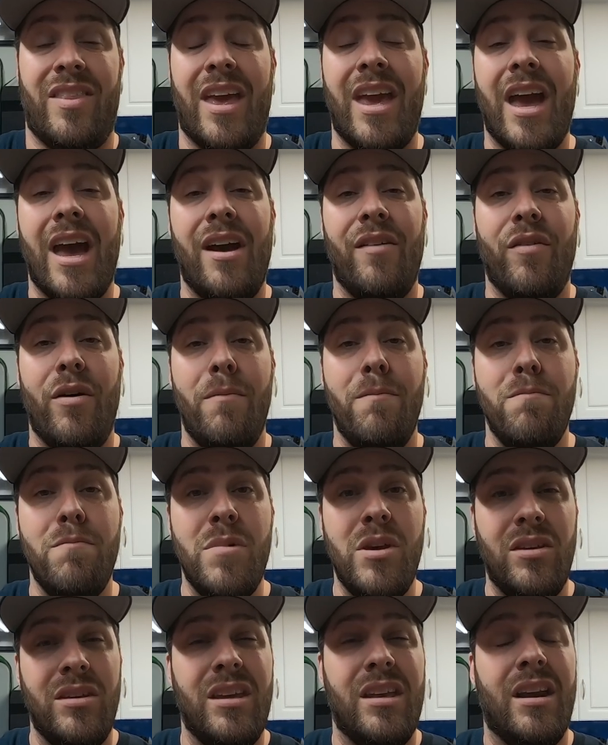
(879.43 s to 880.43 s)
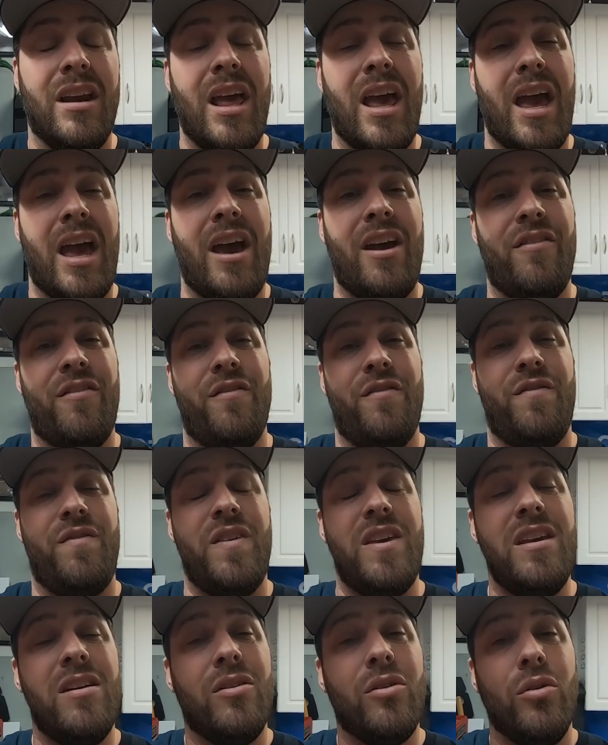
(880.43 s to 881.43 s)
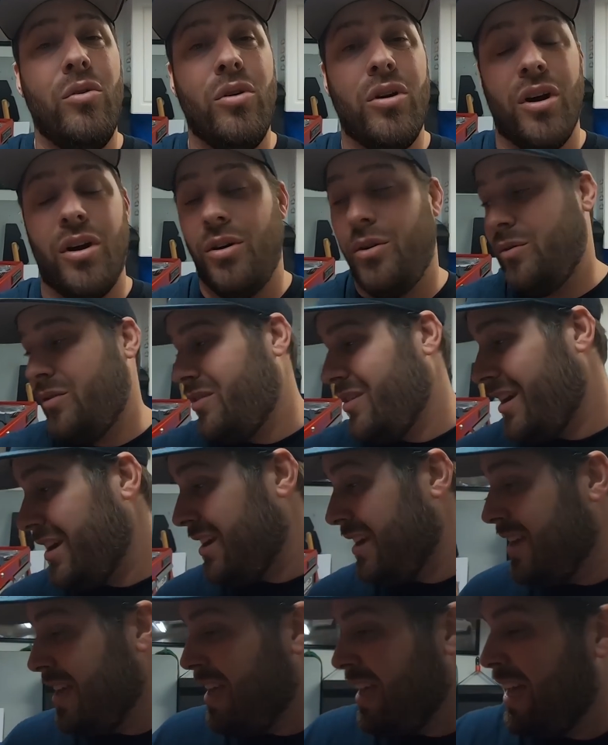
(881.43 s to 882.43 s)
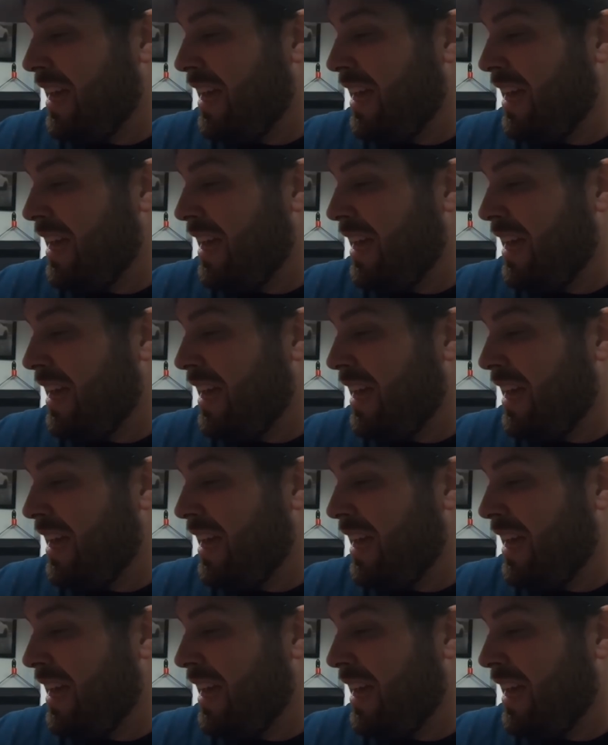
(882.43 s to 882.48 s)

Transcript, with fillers: They have a million and a half vehicle codes. Like,